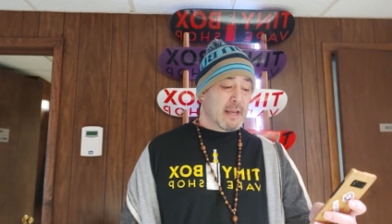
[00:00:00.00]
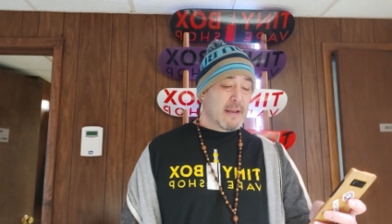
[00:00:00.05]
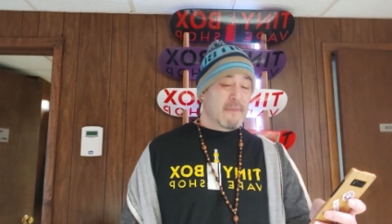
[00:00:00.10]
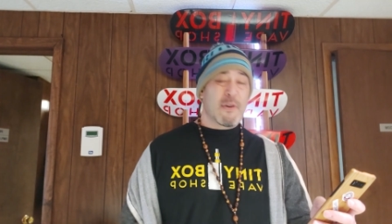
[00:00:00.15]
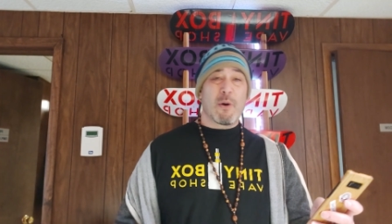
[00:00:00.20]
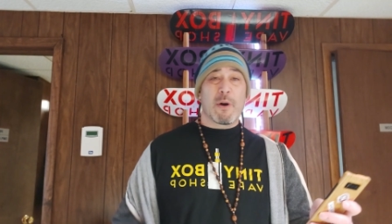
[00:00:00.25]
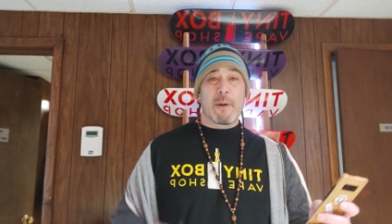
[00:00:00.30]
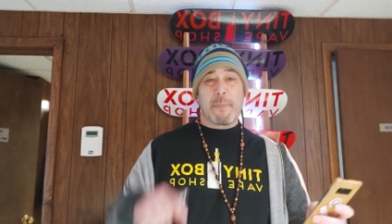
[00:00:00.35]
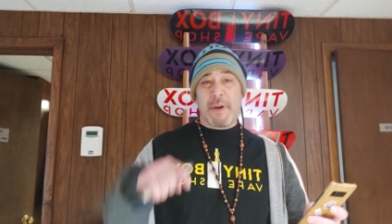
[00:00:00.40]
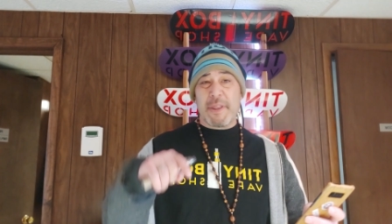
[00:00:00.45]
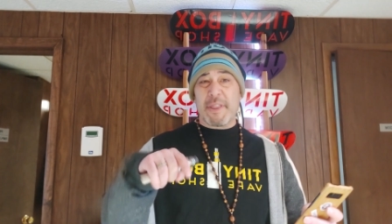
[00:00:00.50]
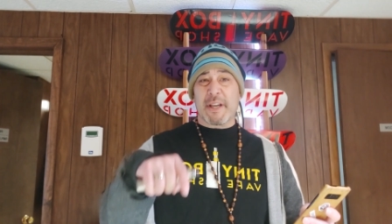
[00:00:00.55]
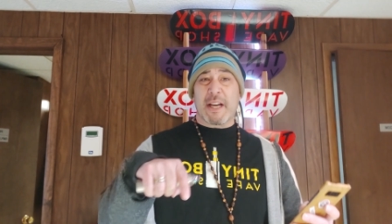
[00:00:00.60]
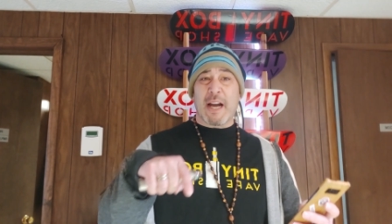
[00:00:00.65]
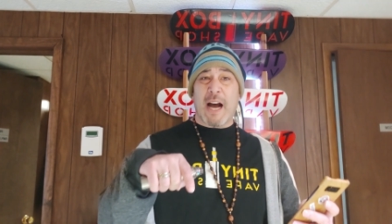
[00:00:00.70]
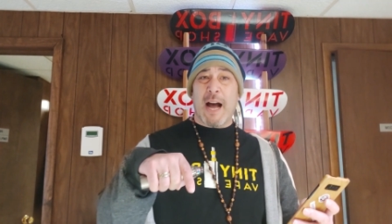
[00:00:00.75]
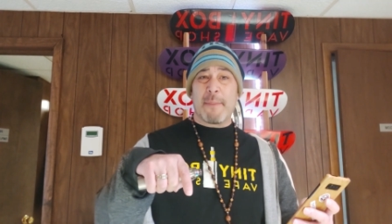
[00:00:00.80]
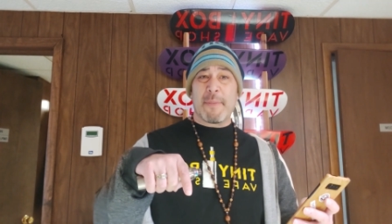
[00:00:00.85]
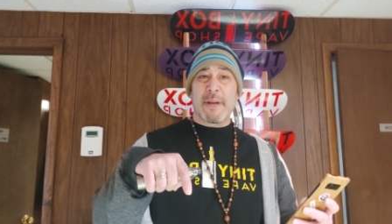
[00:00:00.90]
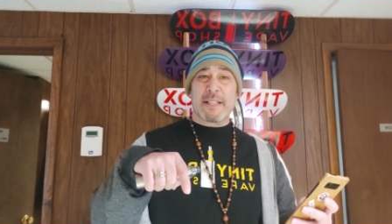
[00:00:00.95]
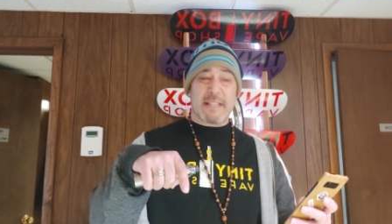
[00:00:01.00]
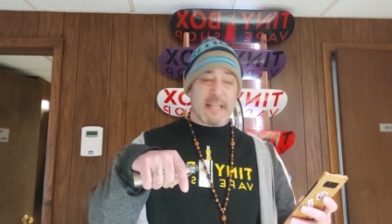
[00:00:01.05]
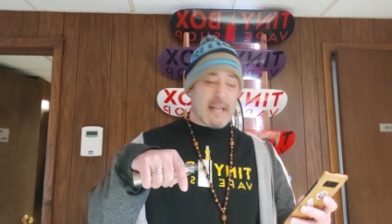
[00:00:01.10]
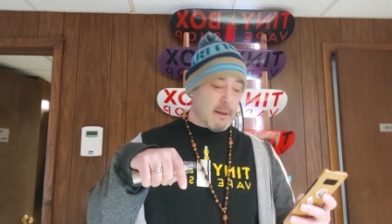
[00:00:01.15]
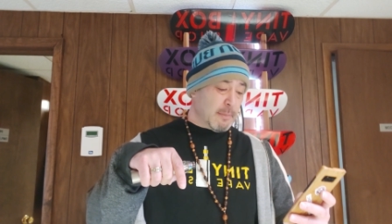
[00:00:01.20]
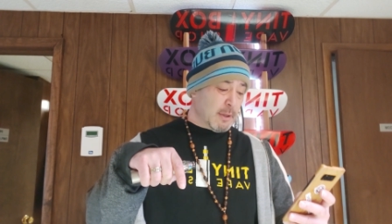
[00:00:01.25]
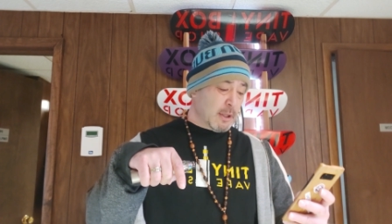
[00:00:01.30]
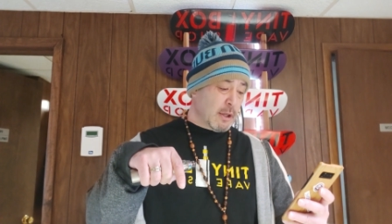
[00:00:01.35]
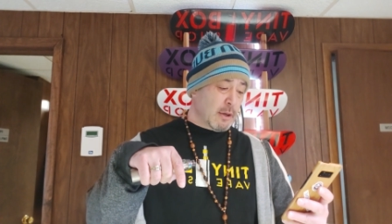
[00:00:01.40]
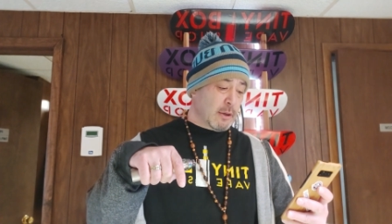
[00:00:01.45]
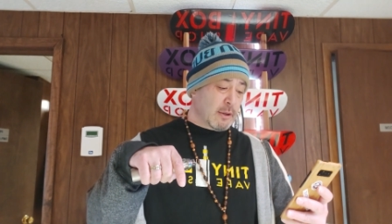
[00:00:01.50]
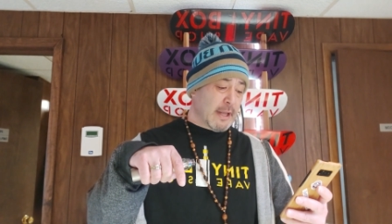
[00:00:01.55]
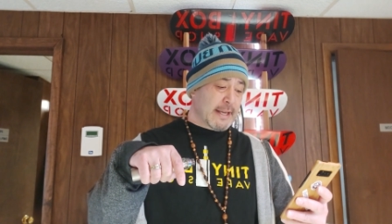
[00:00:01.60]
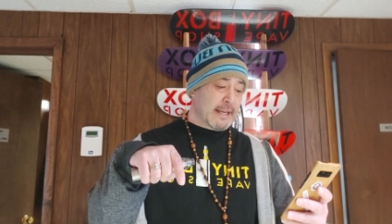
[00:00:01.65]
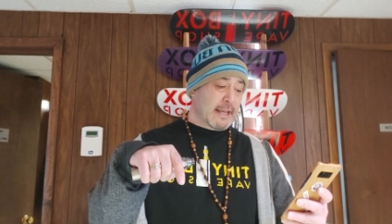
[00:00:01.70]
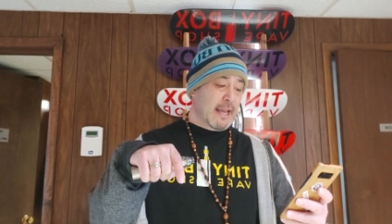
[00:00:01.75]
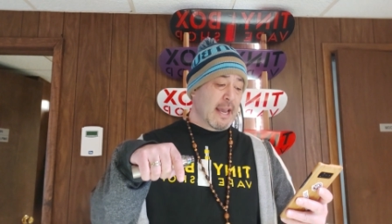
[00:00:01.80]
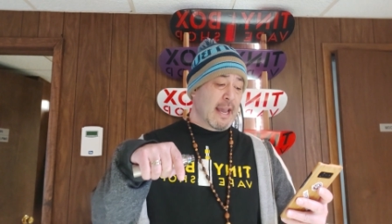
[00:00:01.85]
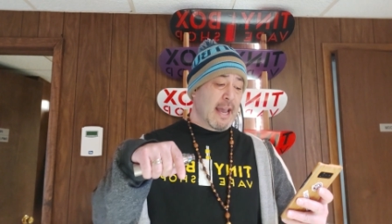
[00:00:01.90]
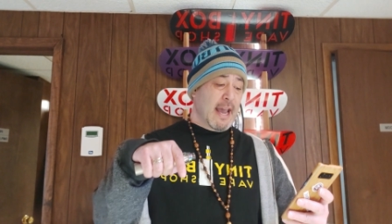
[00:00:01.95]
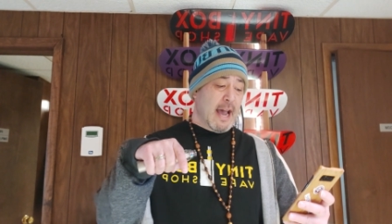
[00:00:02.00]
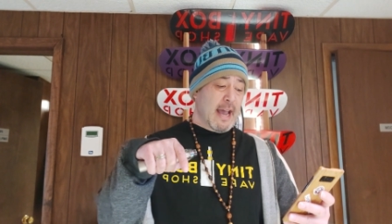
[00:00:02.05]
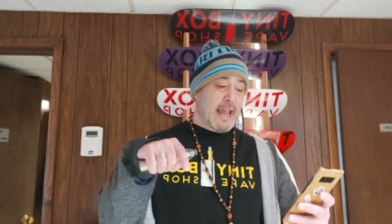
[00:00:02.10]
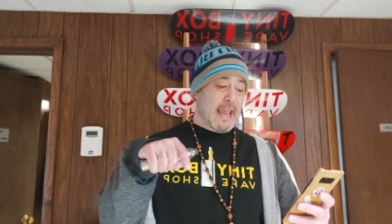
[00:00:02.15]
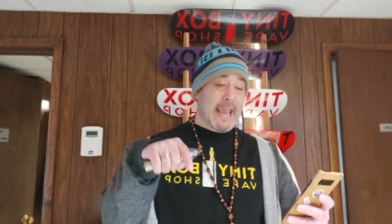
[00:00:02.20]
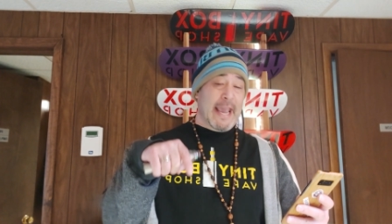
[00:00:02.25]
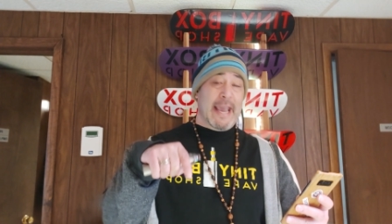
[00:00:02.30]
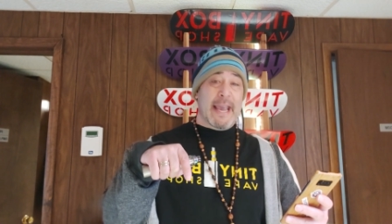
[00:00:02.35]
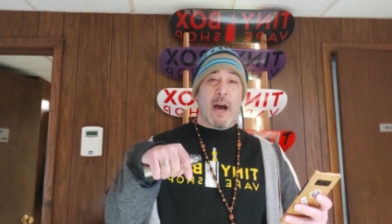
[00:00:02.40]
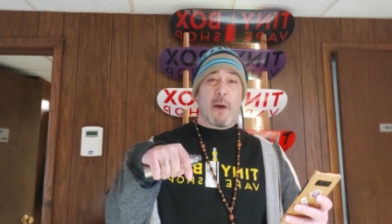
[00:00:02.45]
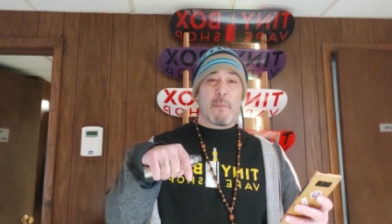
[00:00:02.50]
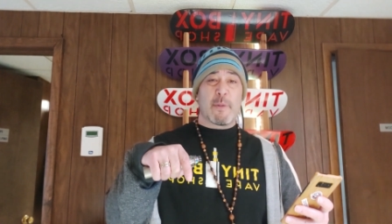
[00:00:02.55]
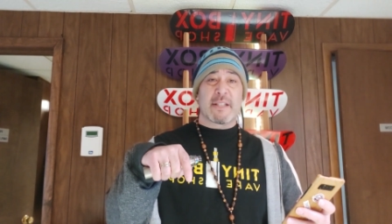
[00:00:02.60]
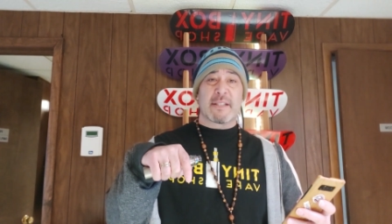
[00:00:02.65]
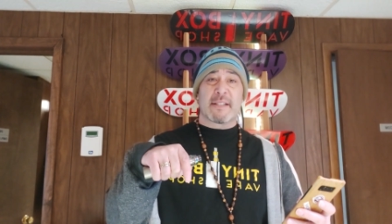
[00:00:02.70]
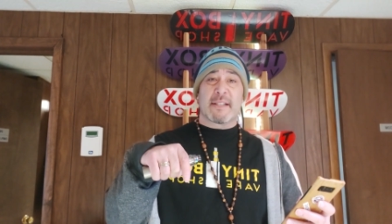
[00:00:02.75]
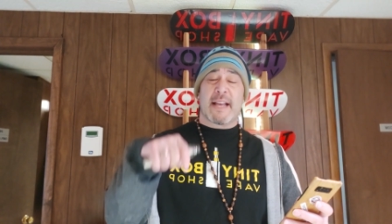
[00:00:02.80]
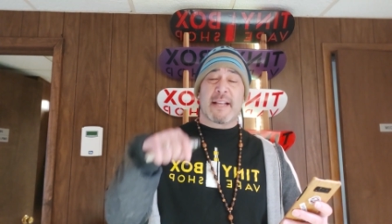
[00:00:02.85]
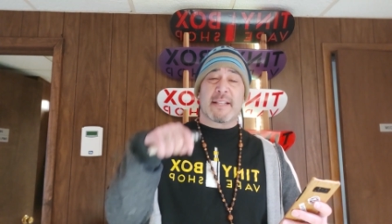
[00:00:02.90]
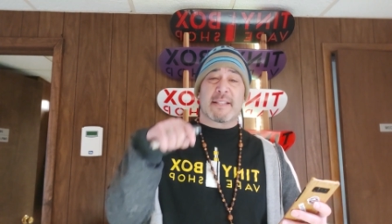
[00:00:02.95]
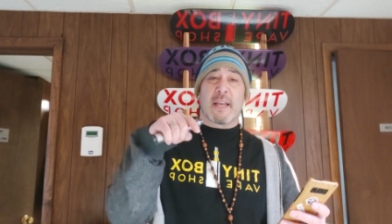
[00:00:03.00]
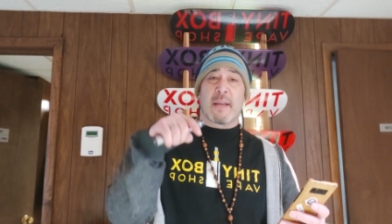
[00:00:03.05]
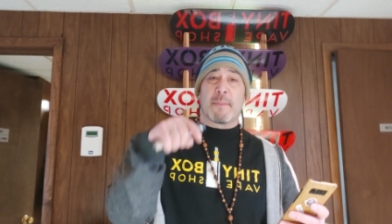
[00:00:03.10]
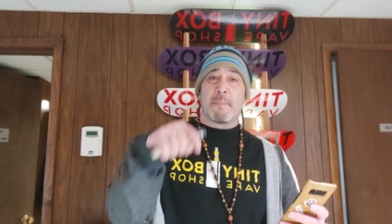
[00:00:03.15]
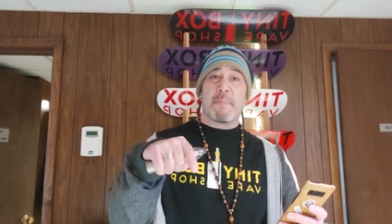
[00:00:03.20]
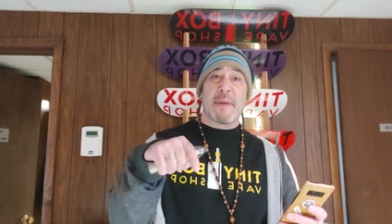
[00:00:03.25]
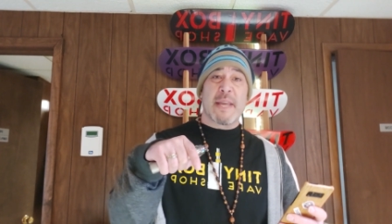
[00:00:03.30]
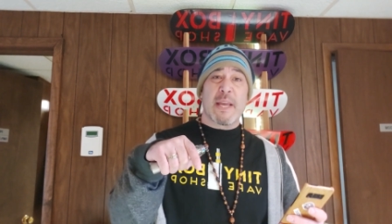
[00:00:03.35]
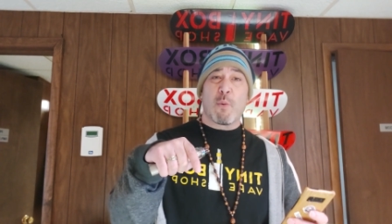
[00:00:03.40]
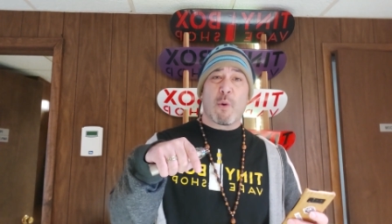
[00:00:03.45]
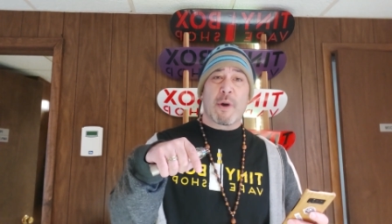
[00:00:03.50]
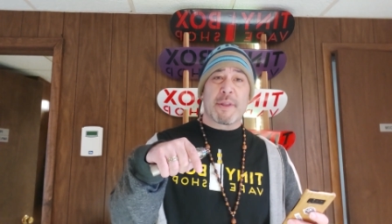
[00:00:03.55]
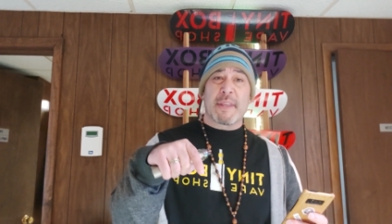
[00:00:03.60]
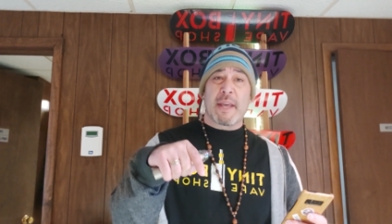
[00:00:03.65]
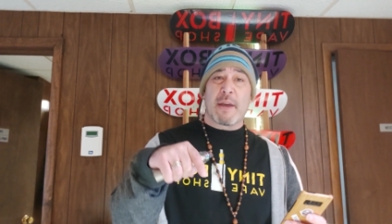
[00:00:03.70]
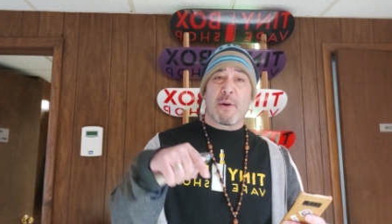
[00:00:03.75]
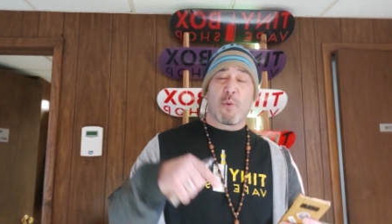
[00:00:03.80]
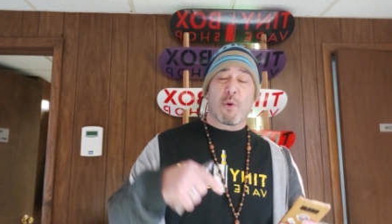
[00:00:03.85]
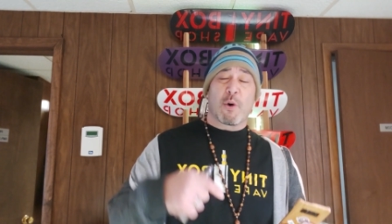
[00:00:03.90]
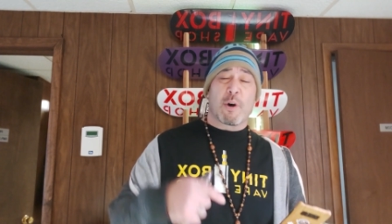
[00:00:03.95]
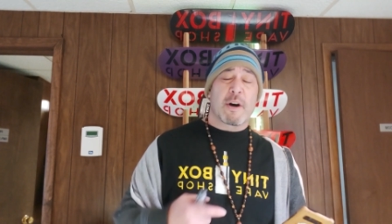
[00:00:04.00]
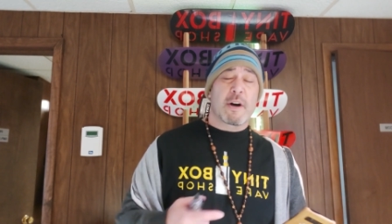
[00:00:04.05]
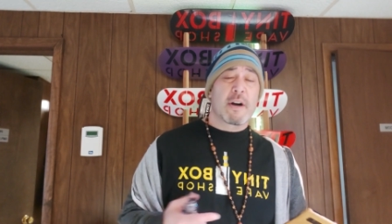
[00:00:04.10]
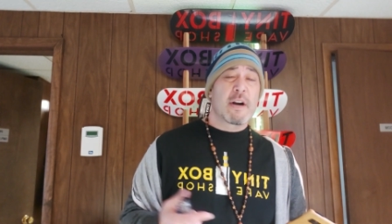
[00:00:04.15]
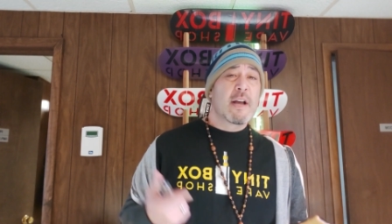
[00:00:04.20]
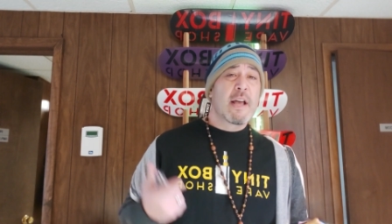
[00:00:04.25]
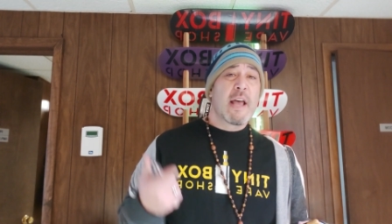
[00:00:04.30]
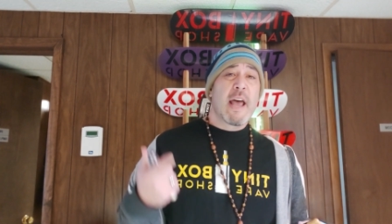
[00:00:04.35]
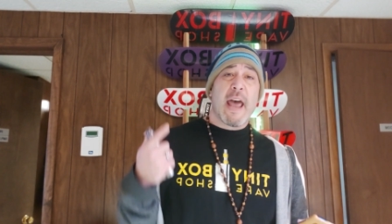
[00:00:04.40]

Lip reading: If you want to put in the comments down below, like A, how many states, and B, what they were.